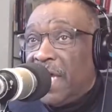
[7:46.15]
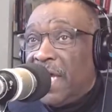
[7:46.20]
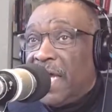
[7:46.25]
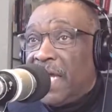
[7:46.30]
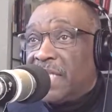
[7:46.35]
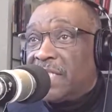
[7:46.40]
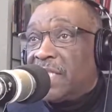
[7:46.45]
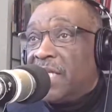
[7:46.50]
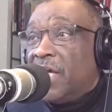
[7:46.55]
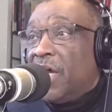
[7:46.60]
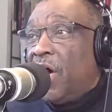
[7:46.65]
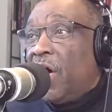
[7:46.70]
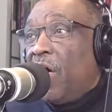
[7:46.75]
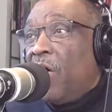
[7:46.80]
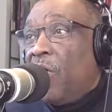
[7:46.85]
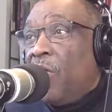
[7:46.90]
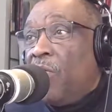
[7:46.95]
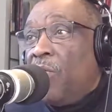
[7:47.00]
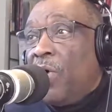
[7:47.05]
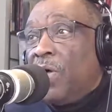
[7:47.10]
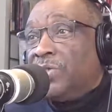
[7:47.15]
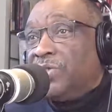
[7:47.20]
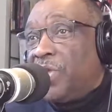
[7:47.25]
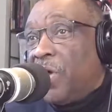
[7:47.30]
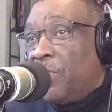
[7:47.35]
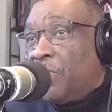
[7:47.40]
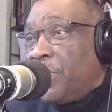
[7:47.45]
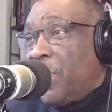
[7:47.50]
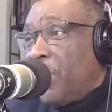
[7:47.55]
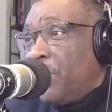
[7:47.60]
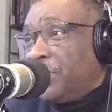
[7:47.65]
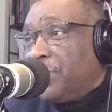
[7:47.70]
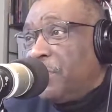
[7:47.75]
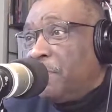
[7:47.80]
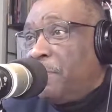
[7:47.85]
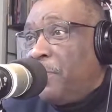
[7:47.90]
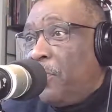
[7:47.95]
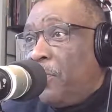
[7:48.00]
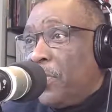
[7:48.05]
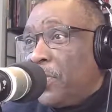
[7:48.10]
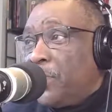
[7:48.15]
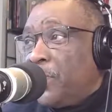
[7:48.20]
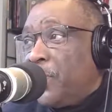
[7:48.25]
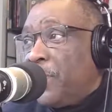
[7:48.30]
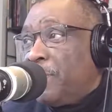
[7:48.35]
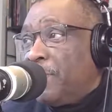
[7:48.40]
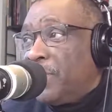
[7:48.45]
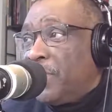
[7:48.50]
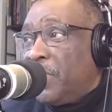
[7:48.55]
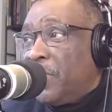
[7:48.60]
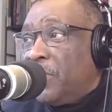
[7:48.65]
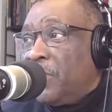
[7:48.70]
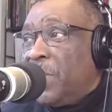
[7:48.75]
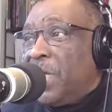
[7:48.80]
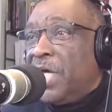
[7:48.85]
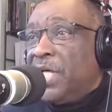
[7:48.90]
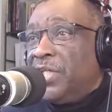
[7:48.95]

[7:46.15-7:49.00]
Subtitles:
It's, oh, don't hurt the poor criminal.